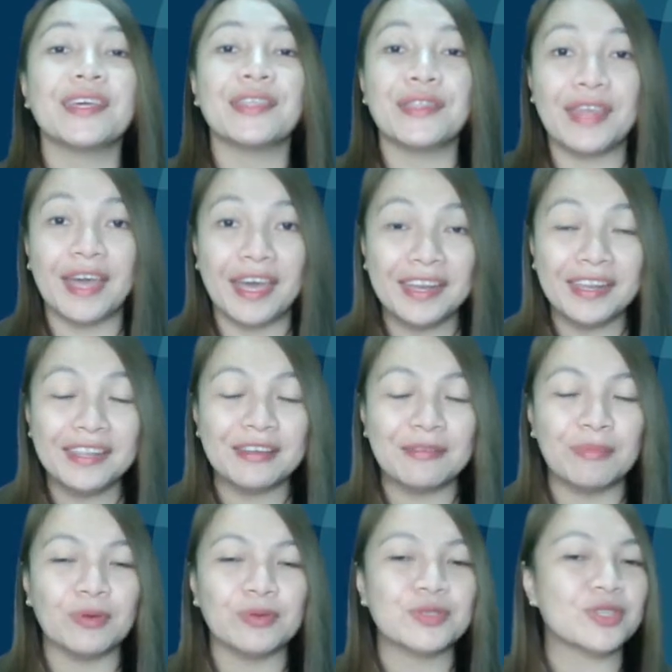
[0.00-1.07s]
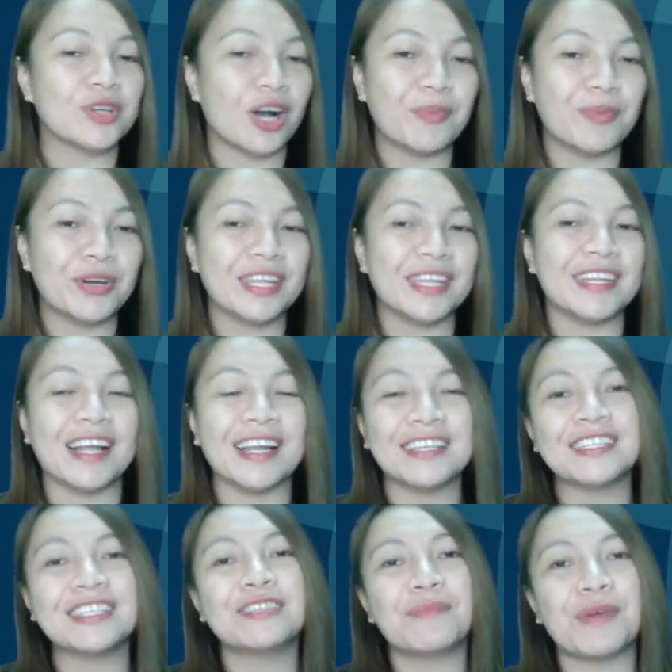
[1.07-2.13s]
then the most common
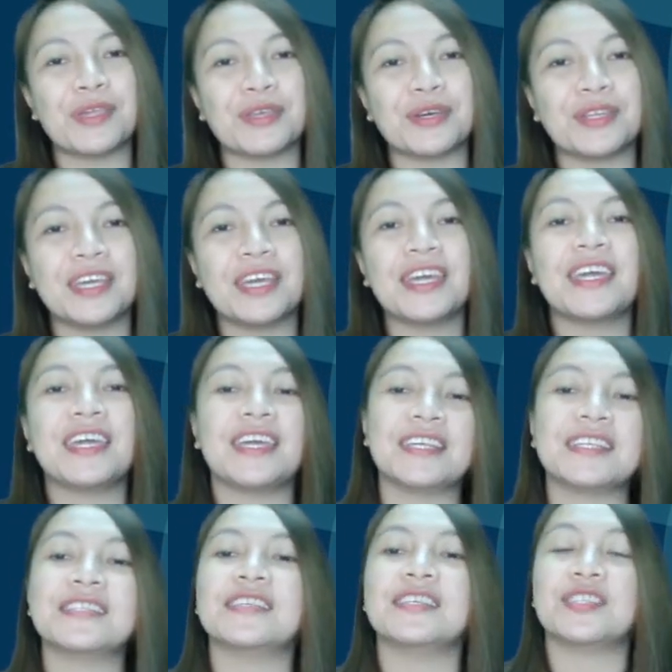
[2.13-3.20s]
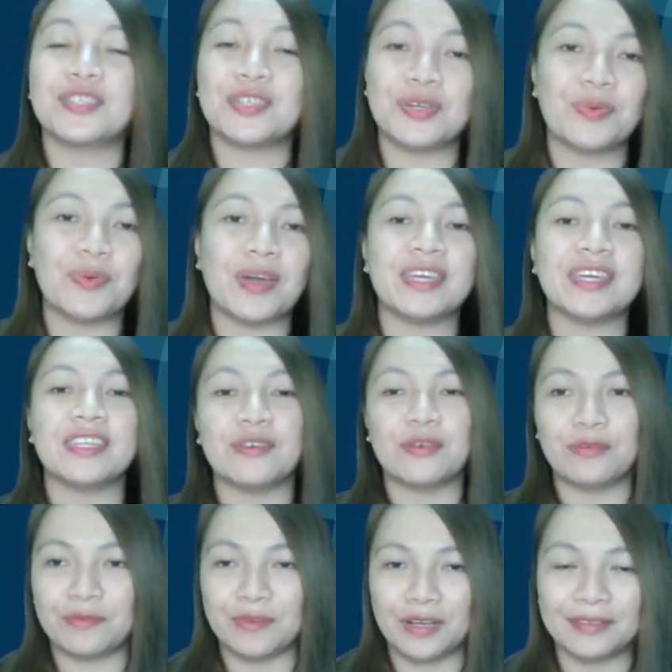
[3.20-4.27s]
analysis method is the two-way
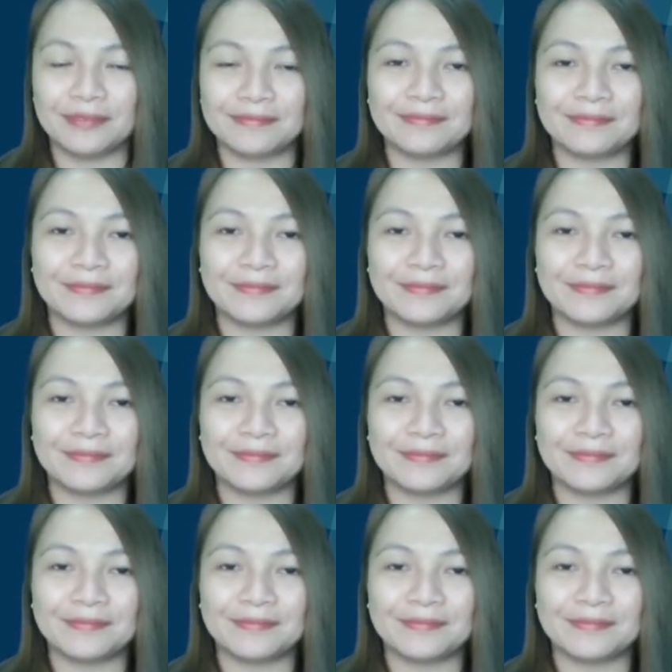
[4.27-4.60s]
ANOVA.